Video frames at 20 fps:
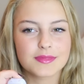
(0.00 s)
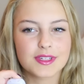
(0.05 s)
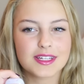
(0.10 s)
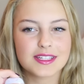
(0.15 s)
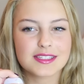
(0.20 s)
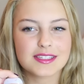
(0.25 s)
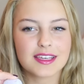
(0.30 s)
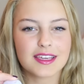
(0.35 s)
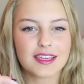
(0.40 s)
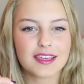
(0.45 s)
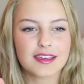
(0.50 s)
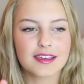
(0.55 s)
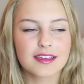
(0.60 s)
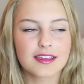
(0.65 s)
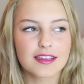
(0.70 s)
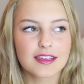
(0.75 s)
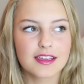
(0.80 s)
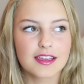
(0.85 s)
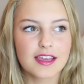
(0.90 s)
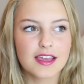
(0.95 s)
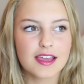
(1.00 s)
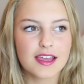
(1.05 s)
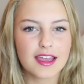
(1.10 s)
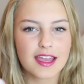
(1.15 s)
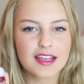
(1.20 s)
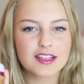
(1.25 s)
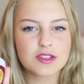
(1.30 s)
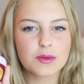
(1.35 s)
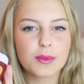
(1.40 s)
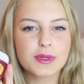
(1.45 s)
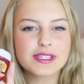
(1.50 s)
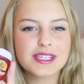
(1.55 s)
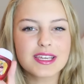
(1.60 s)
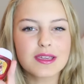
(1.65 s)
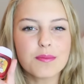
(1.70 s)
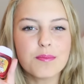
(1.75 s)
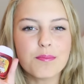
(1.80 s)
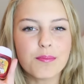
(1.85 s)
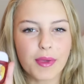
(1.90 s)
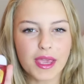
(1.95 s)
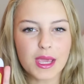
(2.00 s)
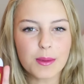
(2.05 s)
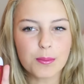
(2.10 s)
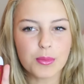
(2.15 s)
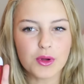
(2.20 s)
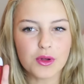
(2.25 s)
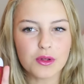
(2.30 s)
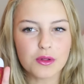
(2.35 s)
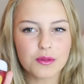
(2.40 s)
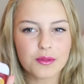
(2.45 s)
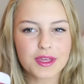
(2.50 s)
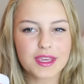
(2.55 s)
It's like, it's almost like maple.